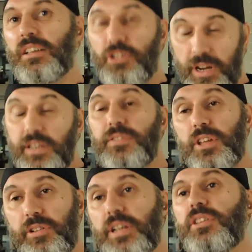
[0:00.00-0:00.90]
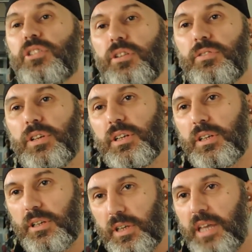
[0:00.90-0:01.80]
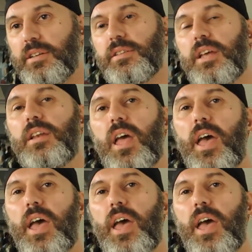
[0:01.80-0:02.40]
Creative director of KTZ.